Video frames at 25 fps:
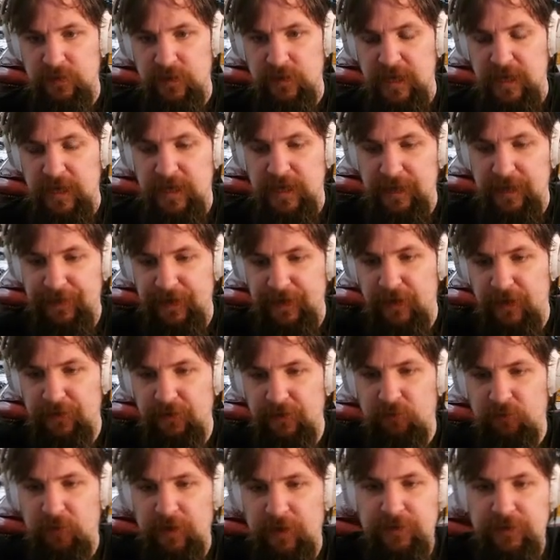Now that
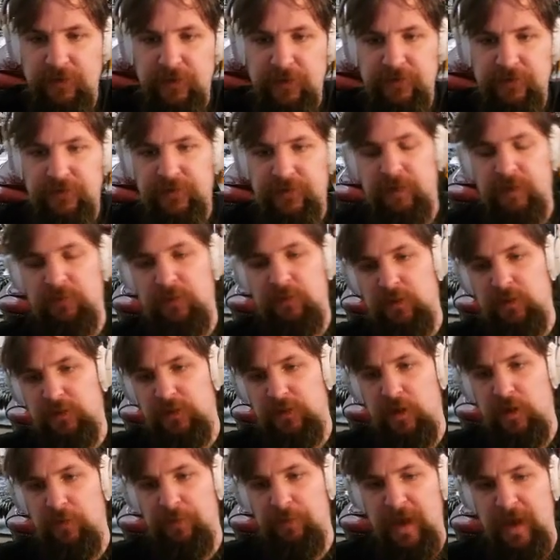other one you can see will
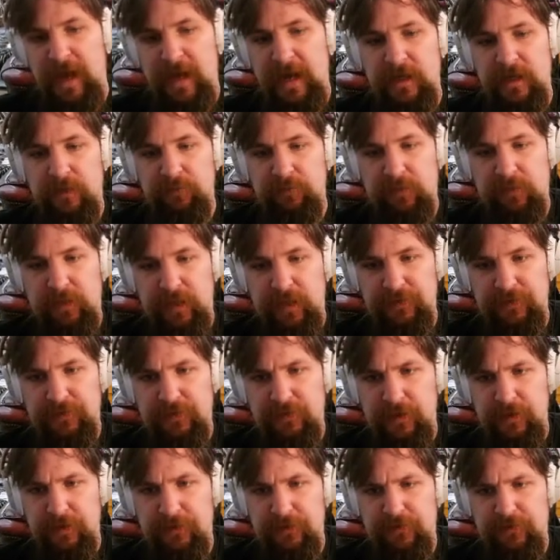go back in place
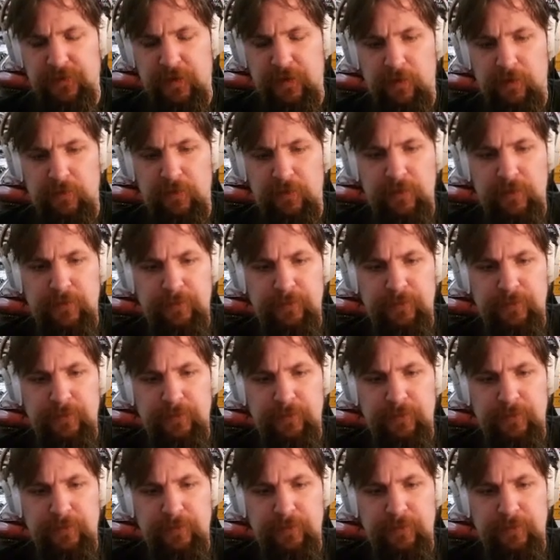on its own.